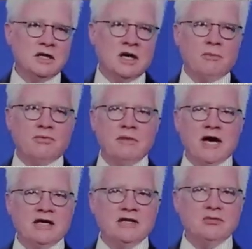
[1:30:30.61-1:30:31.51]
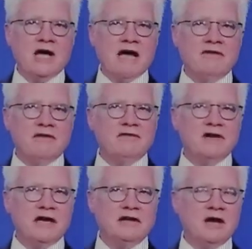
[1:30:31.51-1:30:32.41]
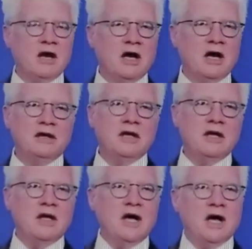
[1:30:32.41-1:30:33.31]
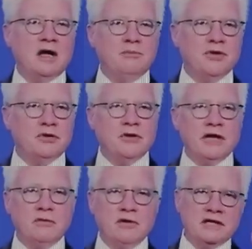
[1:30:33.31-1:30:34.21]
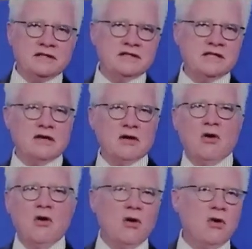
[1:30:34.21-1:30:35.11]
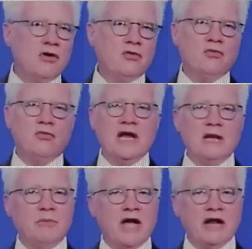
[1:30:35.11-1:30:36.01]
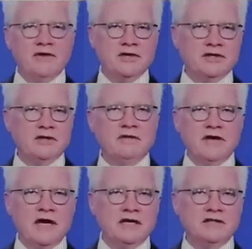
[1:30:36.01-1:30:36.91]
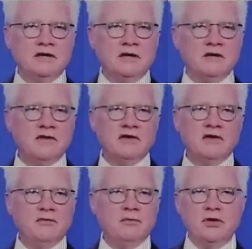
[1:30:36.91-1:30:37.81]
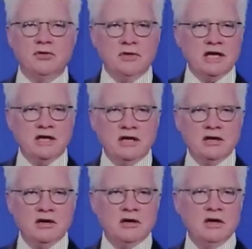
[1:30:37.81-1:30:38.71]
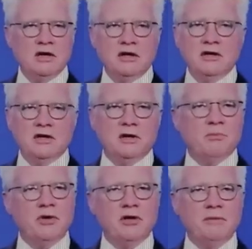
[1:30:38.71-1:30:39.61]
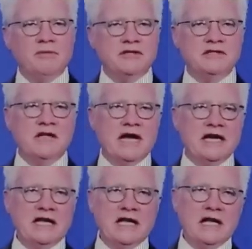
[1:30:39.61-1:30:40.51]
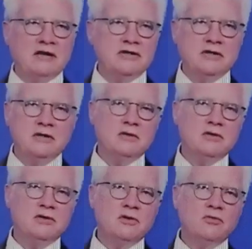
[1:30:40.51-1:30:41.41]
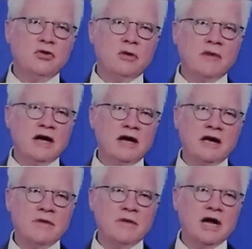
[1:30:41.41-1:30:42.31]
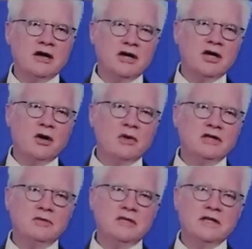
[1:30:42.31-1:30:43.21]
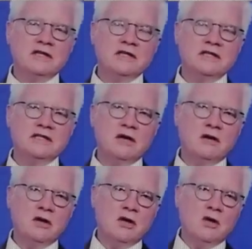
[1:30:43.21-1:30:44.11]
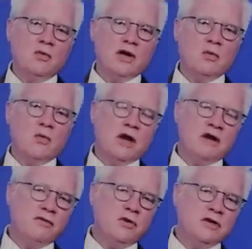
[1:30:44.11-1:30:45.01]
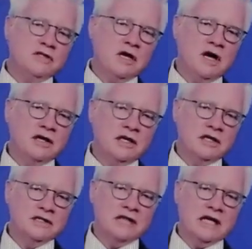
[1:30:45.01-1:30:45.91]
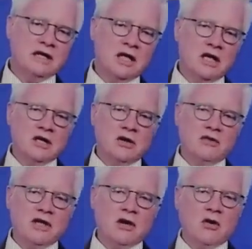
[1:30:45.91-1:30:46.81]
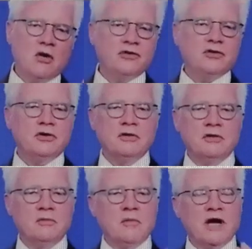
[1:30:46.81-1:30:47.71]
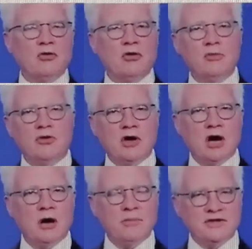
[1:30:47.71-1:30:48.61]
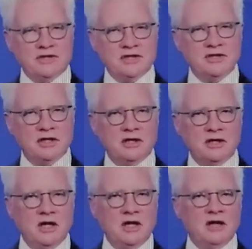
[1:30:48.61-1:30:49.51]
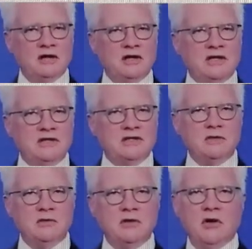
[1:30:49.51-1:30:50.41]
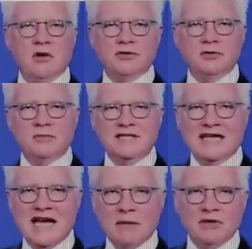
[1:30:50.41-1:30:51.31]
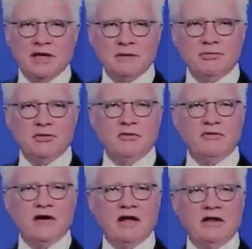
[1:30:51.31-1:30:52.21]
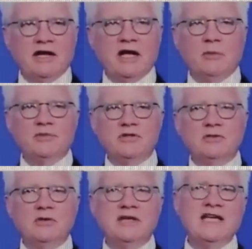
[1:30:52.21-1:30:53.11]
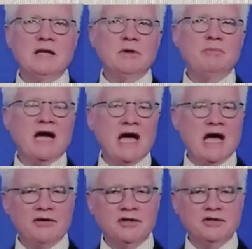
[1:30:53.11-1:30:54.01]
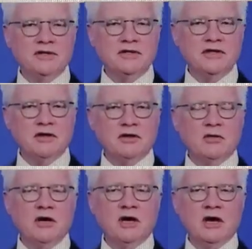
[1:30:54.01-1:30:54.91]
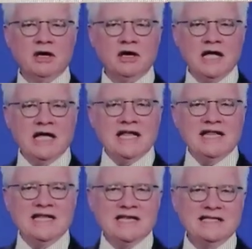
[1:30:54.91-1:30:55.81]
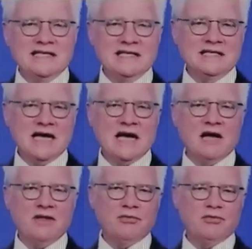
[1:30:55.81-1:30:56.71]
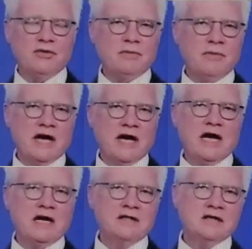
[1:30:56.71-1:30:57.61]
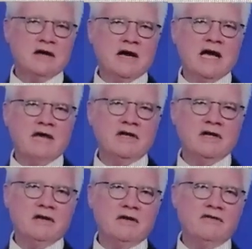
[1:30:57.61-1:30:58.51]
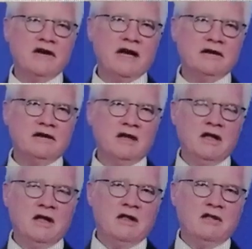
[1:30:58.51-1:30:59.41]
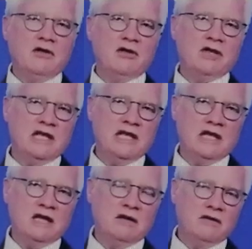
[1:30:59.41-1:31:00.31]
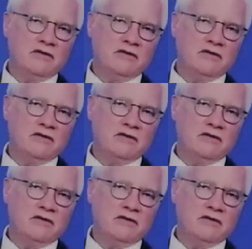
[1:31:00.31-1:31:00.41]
Now, prebiotics will have an effect on butyrate. We can see all the great beneficial effects of butyrate here. You can pull up this slide again to learn more about it. I'm not going to go into it in detail. What I want to focus on is that, the altered microbial composition leads to an altered metabolite profile and helps to inhibit pathogens that are going on. This is how the prebiotics are having their effect. They're key.